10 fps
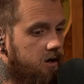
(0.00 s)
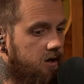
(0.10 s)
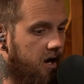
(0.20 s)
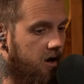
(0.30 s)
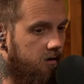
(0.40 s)

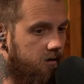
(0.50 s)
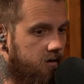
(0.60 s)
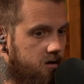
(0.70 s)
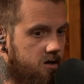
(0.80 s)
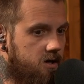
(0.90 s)
Now,
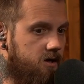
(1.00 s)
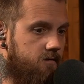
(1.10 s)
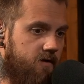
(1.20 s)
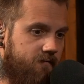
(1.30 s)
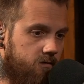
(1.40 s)

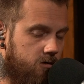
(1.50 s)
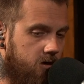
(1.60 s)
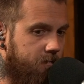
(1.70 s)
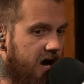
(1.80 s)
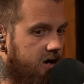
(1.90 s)
if you
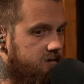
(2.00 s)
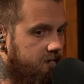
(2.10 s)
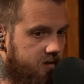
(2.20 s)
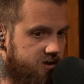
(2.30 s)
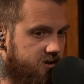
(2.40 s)
look back the
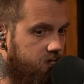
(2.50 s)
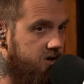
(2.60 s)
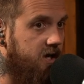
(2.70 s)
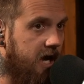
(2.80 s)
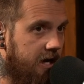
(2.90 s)
first 3
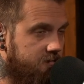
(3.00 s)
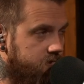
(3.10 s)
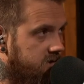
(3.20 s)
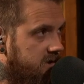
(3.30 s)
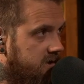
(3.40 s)
games
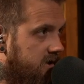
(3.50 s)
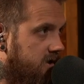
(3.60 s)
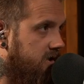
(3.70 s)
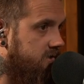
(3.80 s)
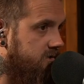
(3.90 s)
when
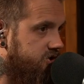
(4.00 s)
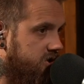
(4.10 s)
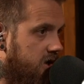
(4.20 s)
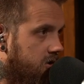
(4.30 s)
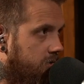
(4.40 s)
the
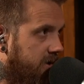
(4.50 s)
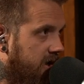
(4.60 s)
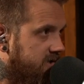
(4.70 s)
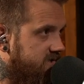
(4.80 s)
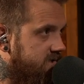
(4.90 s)
Chicago
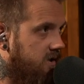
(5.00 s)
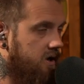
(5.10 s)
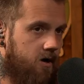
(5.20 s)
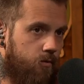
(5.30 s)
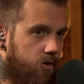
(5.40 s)
Bears
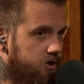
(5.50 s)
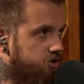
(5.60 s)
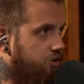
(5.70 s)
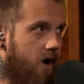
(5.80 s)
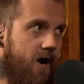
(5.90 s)
were
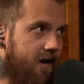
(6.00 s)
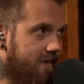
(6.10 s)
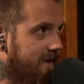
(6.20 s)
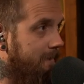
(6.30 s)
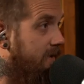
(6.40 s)
trying
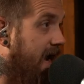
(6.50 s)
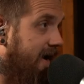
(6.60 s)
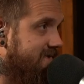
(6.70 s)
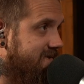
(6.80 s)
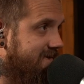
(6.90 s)
their
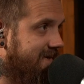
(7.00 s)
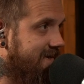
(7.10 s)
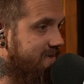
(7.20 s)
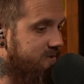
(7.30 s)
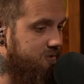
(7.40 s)
best
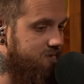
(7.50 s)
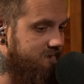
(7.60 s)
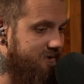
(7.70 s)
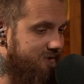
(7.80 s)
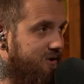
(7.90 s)
to
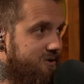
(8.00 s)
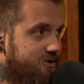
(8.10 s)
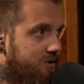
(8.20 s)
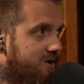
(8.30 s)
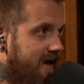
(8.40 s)
turn
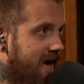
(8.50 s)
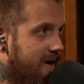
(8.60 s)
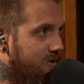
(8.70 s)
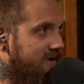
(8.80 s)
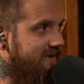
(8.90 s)
Jordan
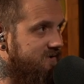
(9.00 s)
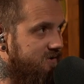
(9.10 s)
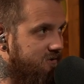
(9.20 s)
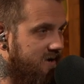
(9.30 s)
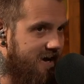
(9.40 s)
Howard
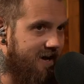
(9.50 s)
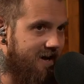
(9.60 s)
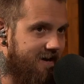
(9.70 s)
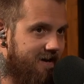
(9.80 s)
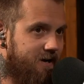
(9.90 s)
into
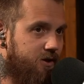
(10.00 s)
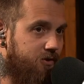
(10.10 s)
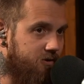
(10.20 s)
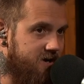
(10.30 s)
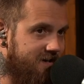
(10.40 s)
a
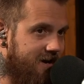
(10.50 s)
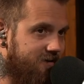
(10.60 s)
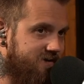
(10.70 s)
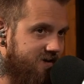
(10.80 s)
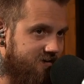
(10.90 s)

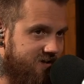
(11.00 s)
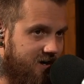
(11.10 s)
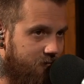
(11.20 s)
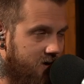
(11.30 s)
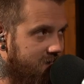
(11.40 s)
3-down skill
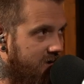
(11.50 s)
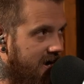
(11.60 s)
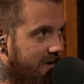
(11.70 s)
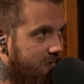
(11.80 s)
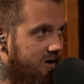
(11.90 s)
set running
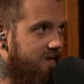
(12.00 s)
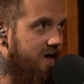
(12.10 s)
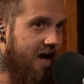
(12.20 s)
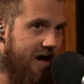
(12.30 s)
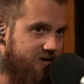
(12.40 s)
back where
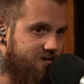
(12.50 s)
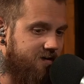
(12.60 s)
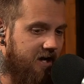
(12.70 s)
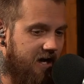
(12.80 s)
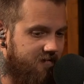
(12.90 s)
they actually
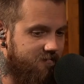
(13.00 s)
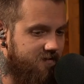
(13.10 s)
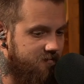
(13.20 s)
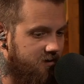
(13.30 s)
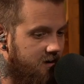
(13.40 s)
gave him
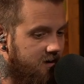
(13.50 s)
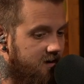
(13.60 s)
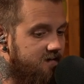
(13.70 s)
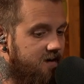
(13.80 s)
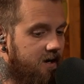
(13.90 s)
some
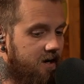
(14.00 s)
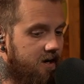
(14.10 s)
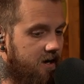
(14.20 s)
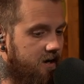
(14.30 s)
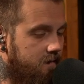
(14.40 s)
targets,
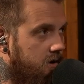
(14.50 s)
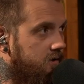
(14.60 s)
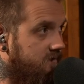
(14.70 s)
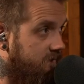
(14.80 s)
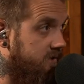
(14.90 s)
in
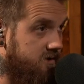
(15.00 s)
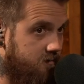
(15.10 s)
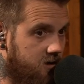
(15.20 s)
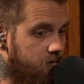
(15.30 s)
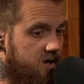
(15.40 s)
those first
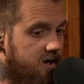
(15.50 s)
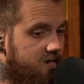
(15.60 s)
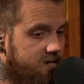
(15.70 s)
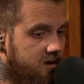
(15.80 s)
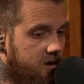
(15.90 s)
3
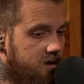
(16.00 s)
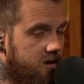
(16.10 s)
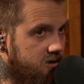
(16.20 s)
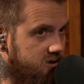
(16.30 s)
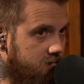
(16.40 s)
weeks,
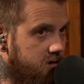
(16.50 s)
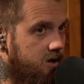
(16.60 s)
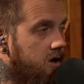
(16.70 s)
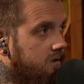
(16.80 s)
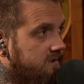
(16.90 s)
here's Tarik
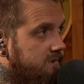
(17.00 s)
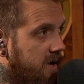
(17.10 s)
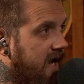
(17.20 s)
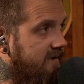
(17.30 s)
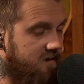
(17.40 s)
Cohen's
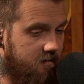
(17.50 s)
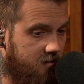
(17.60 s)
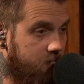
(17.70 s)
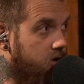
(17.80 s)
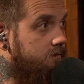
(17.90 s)
passing
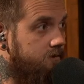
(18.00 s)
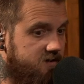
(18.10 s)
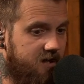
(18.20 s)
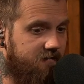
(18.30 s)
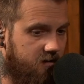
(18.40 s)
line or
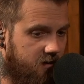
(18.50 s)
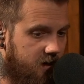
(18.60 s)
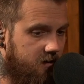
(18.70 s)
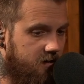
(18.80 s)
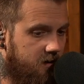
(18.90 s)
receiving
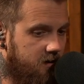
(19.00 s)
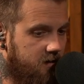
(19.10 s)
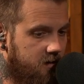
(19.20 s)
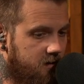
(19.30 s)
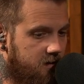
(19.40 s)
line.
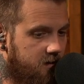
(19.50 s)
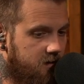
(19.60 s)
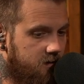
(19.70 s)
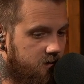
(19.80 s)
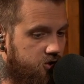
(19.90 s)

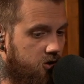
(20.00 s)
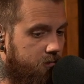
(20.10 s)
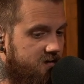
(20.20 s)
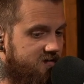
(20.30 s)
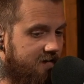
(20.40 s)

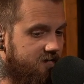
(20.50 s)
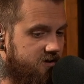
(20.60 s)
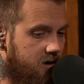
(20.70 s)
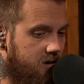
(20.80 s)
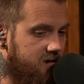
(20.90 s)
2.7
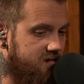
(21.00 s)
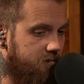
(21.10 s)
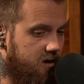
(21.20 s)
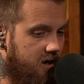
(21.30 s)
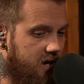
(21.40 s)
targets
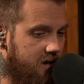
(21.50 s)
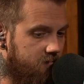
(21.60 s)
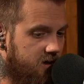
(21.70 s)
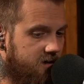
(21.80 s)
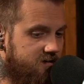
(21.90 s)
per
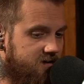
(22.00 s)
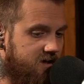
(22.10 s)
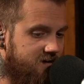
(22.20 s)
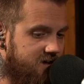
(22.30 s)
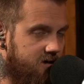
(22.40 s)
game,
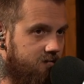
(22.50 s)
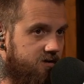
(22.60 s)
16